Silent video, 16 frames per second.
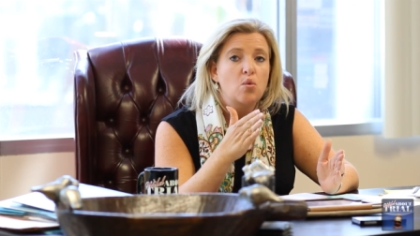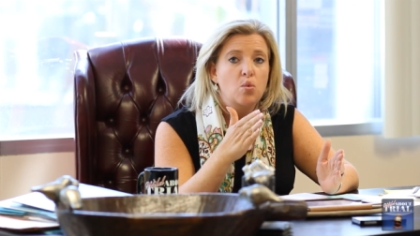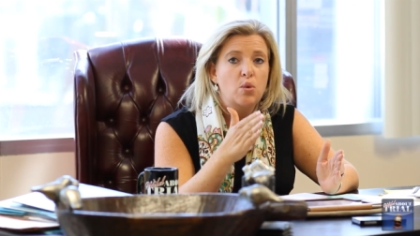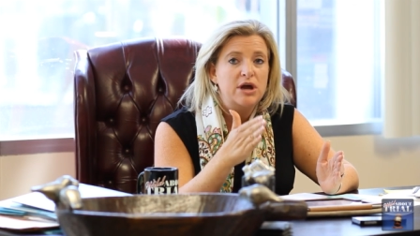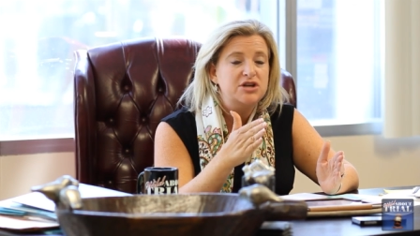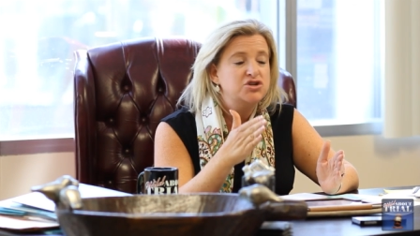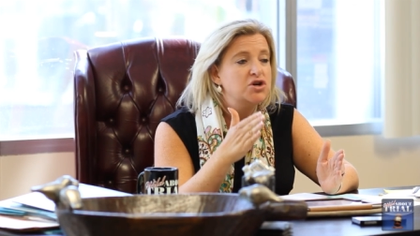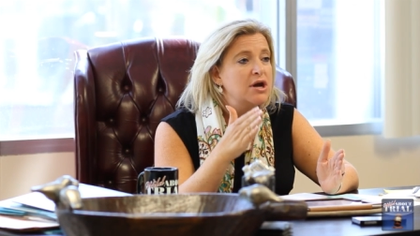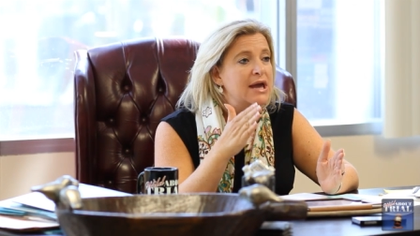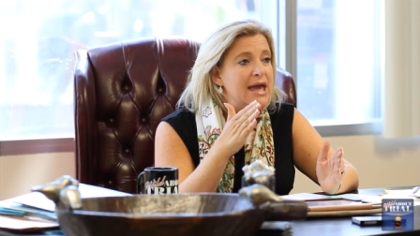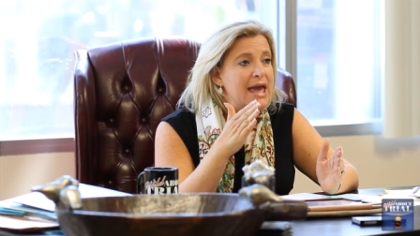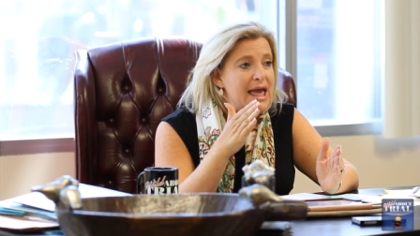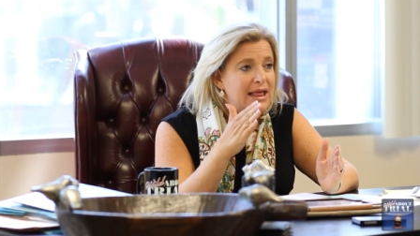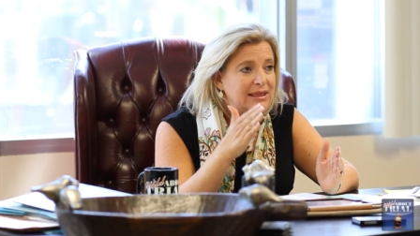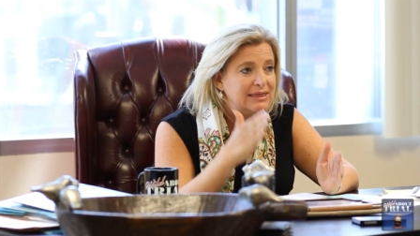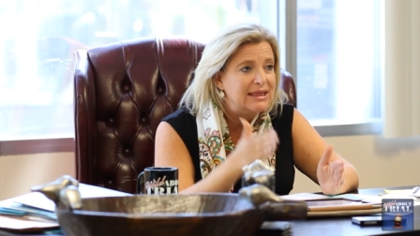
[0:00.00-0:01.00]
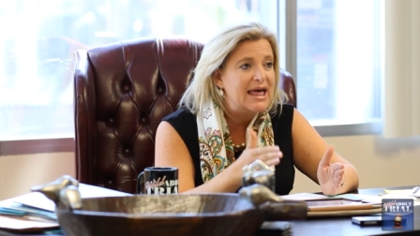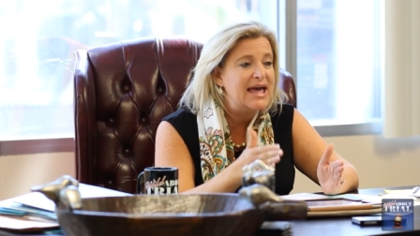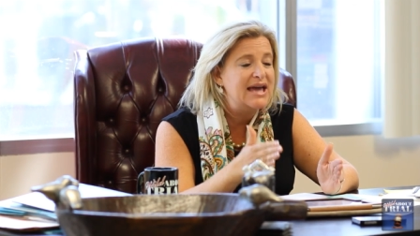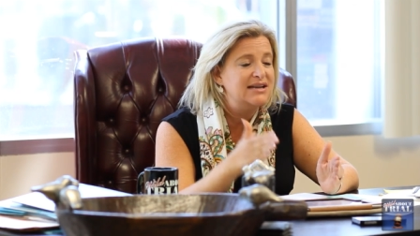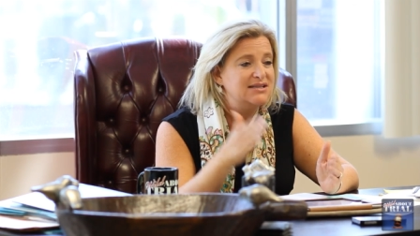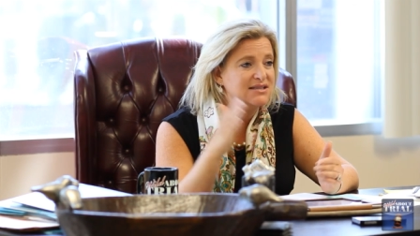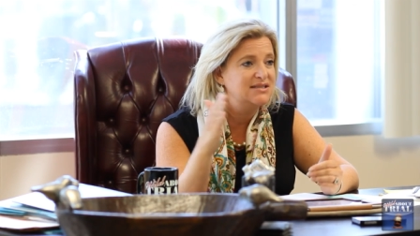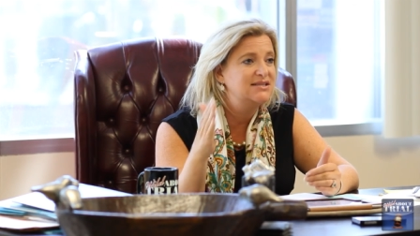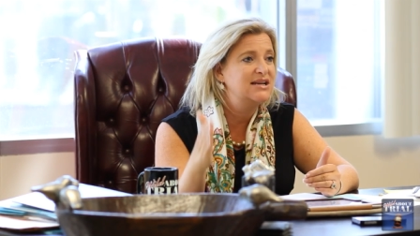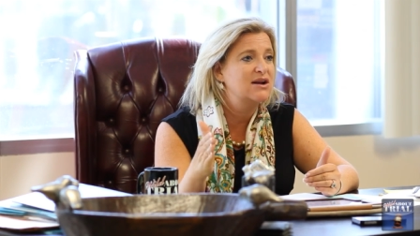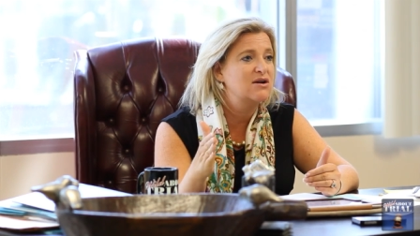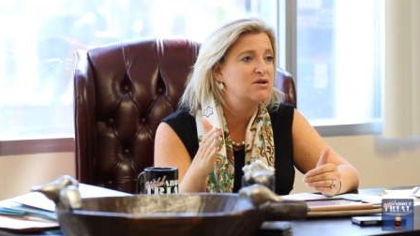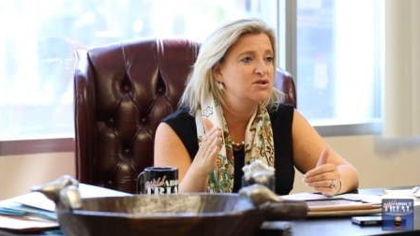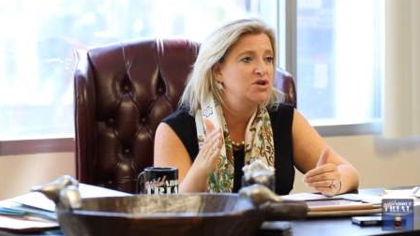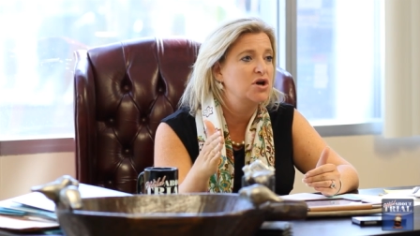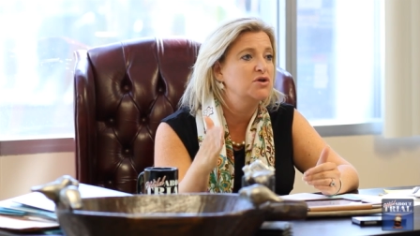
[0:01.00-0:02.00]
which led to
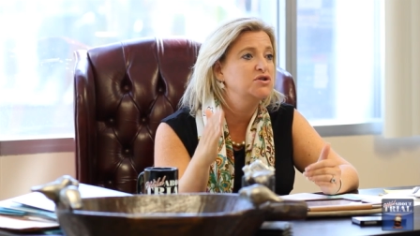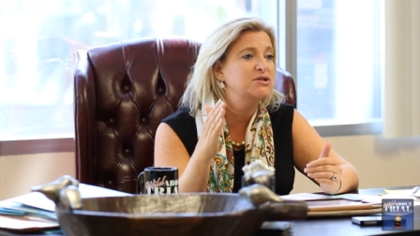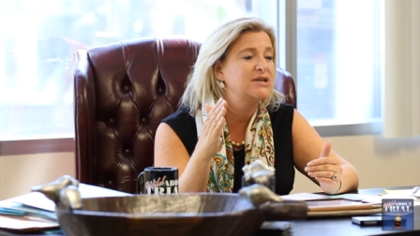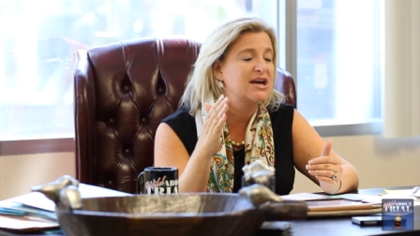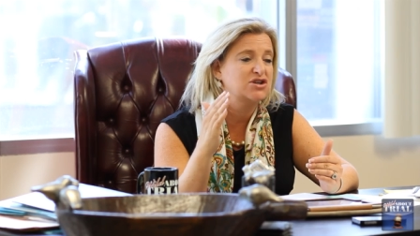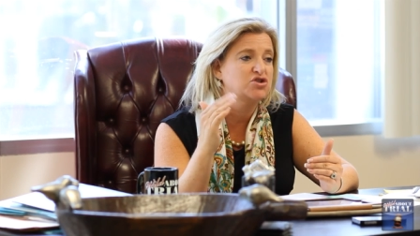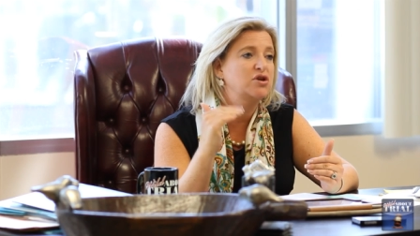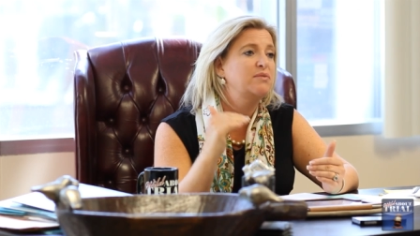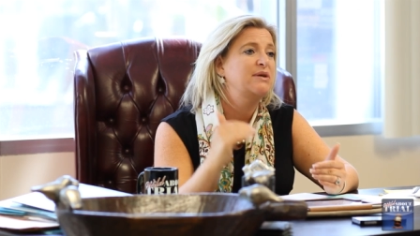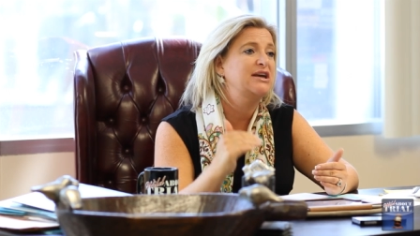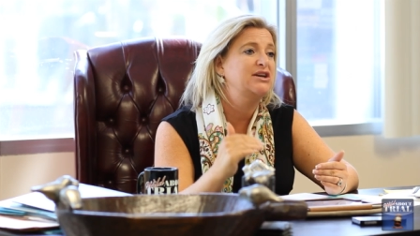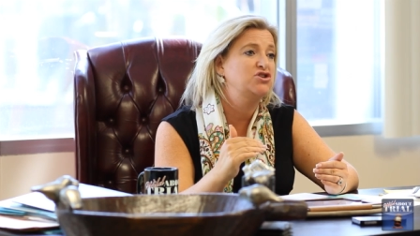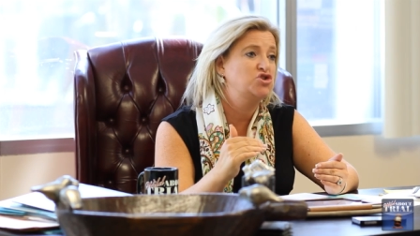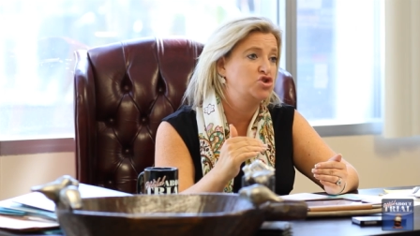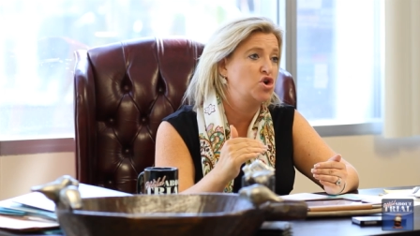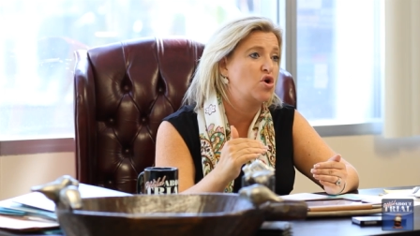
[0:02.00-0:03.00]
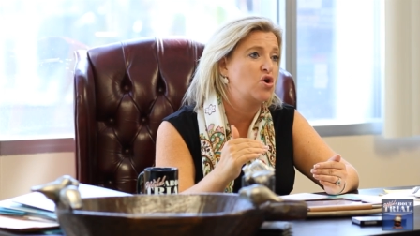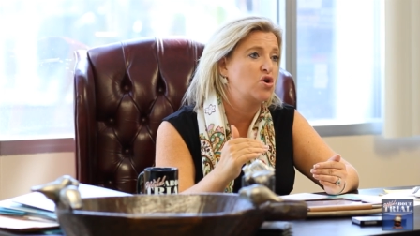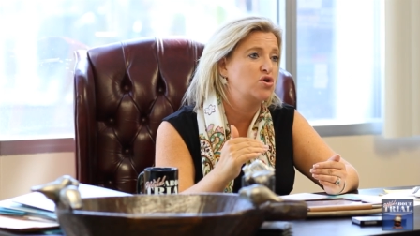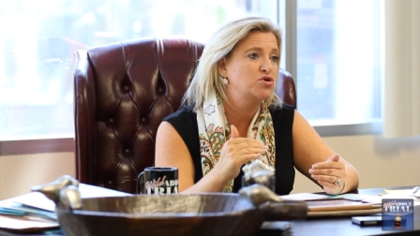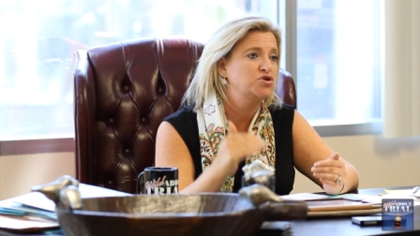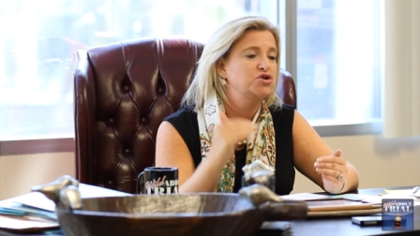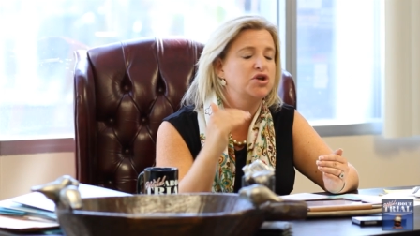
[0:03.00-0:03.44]
Sarah Jones actually being charged.